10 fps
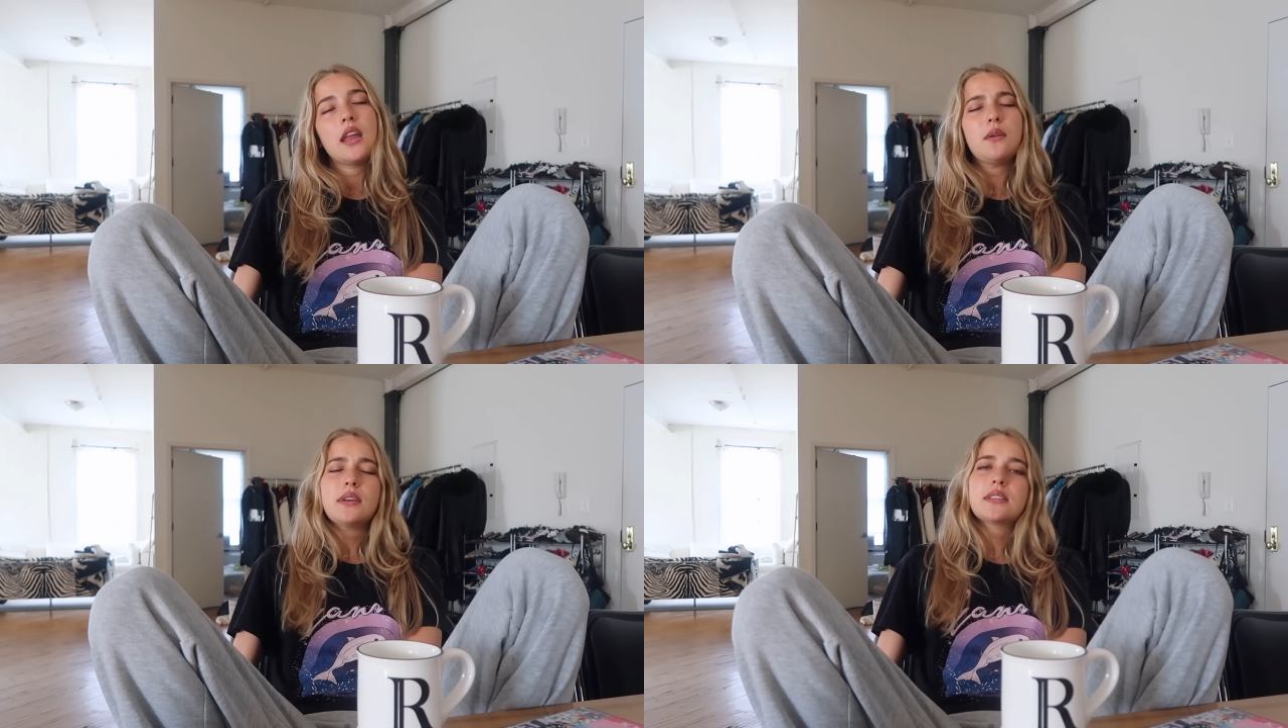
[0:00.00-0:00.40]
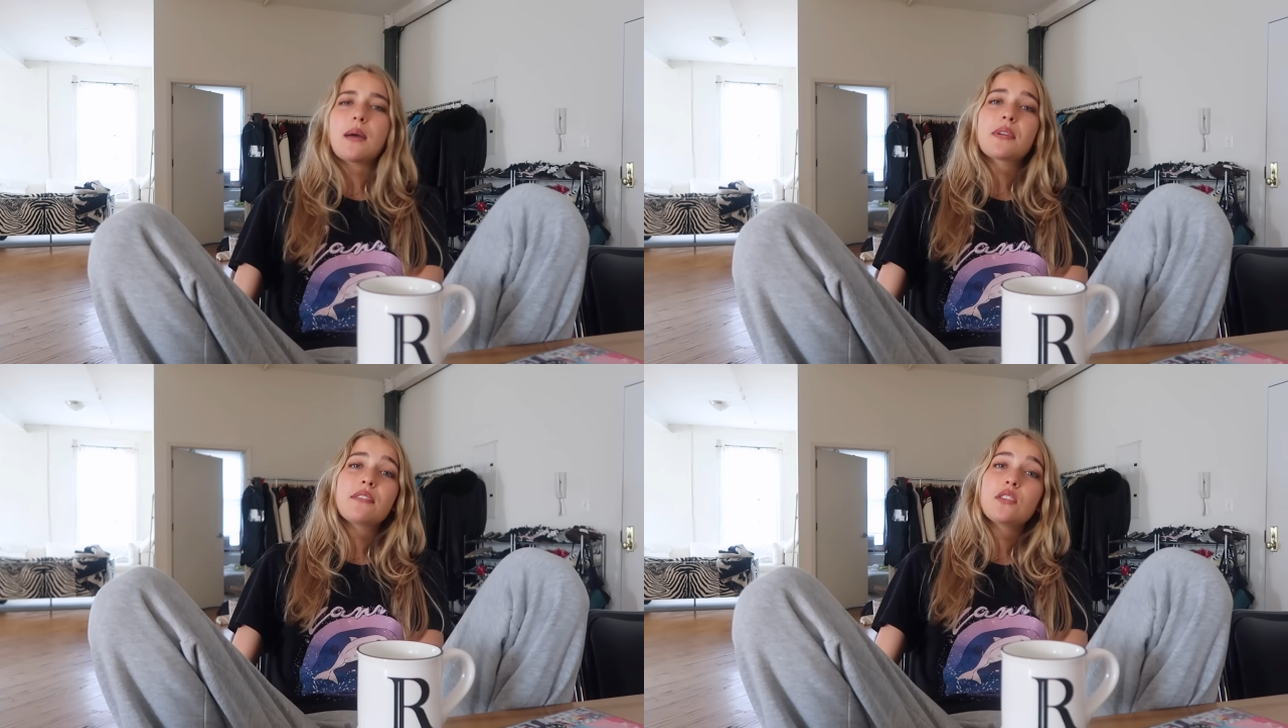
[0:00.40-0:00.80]
Anyways,
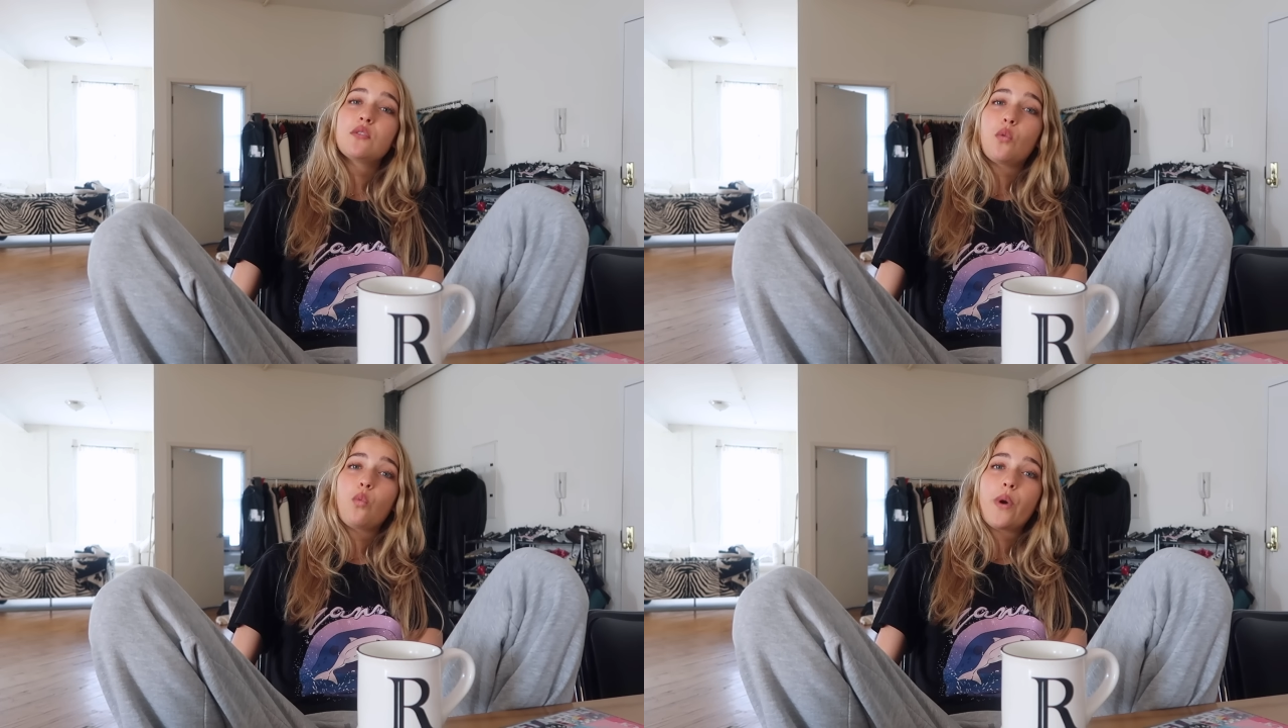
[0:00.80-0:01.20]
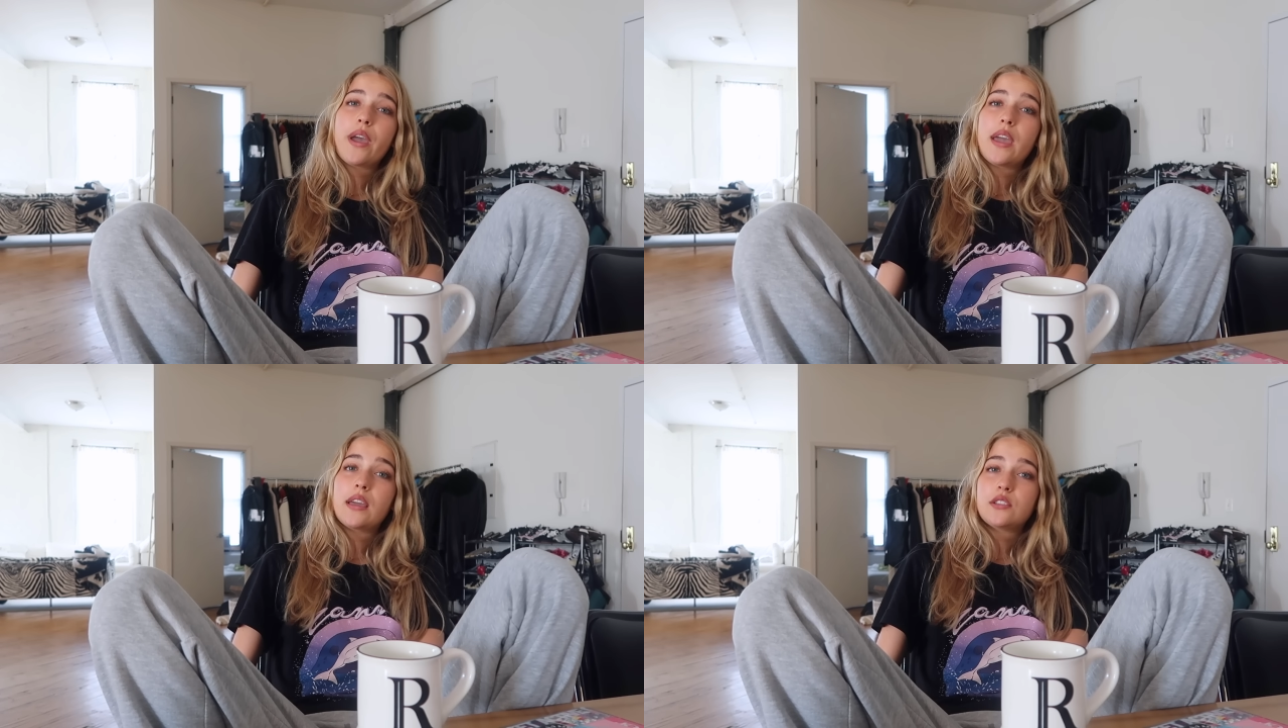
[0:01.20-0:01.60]
I'm giving you
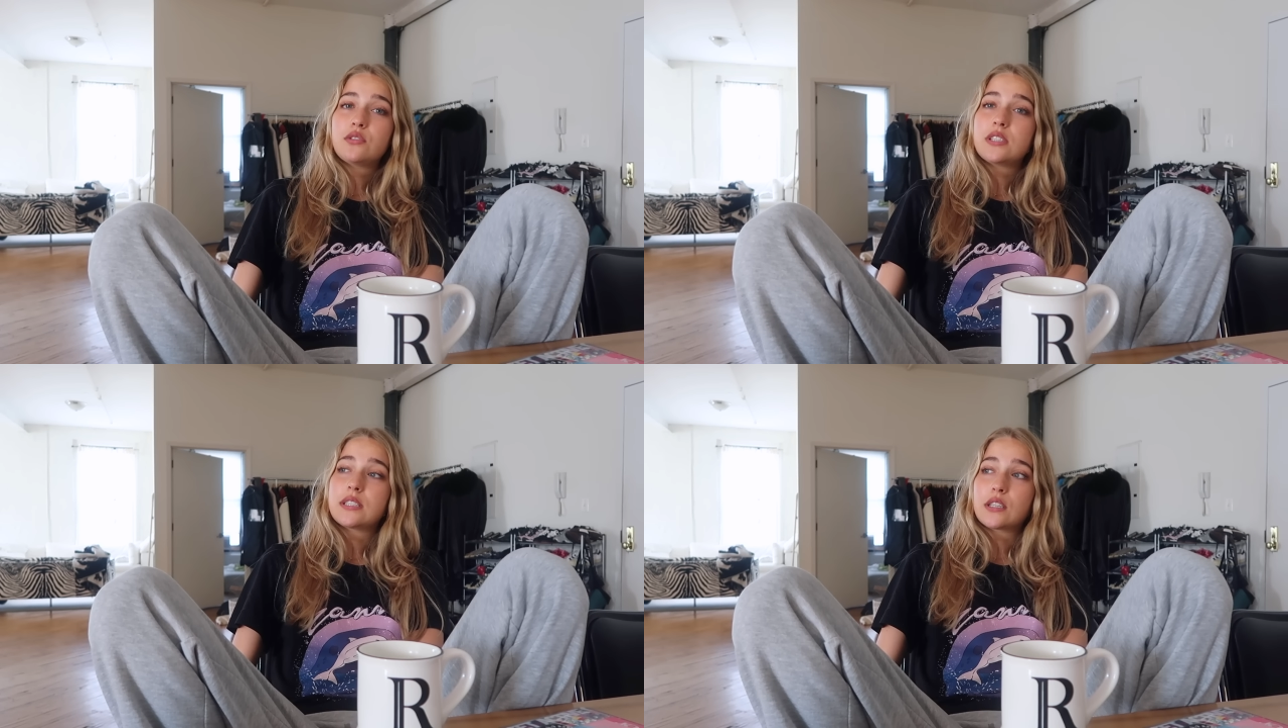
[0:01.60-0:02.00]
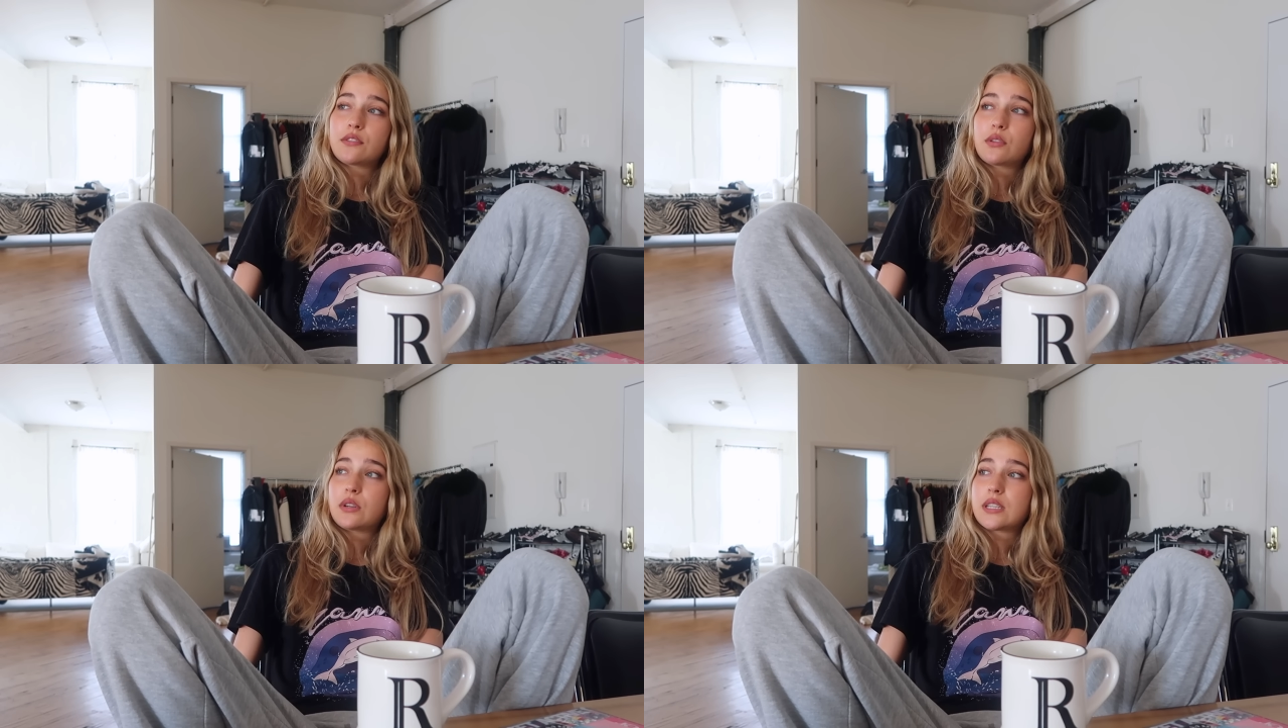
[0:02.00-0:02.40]
way too detailed
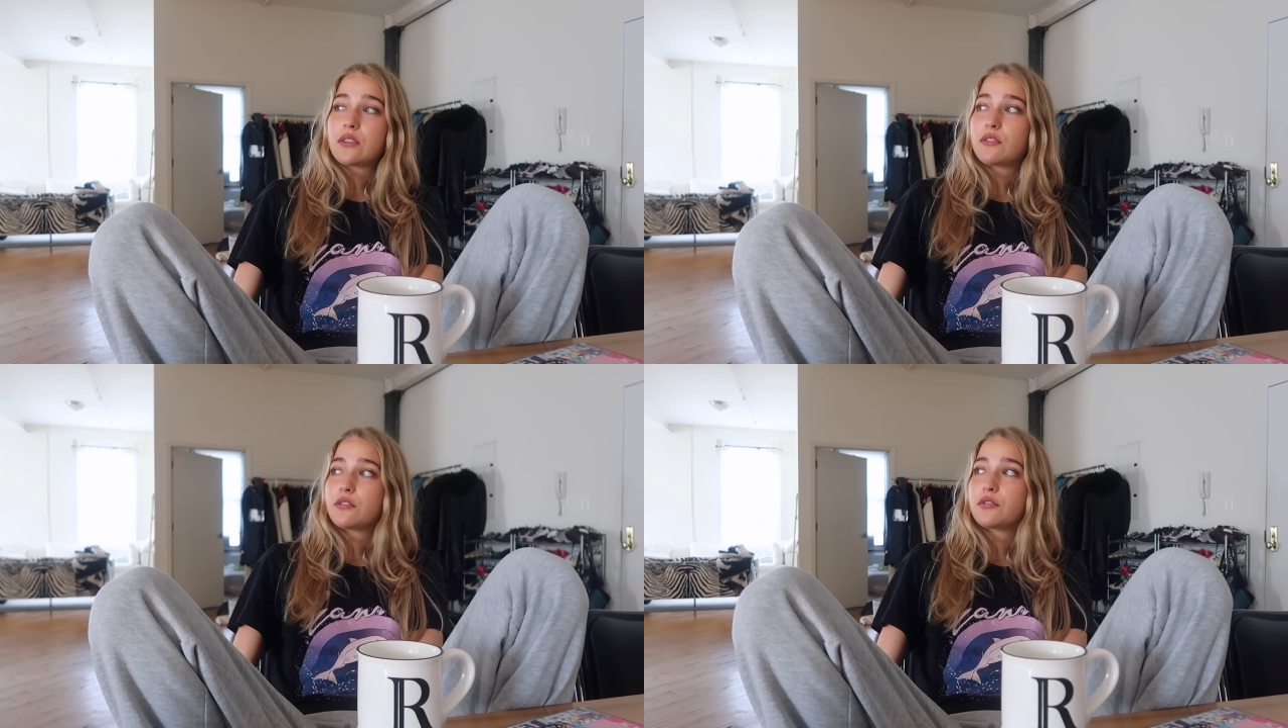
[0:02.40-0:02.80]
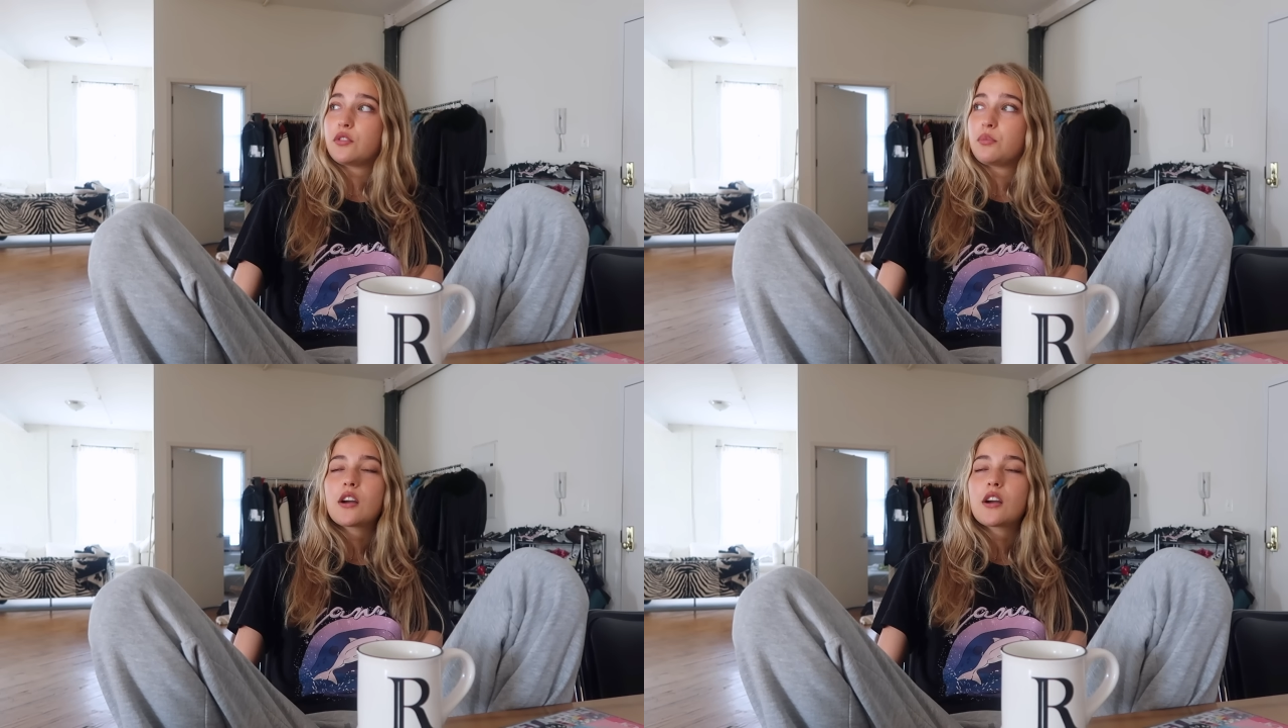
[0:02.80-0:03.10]
of a rundown of the food.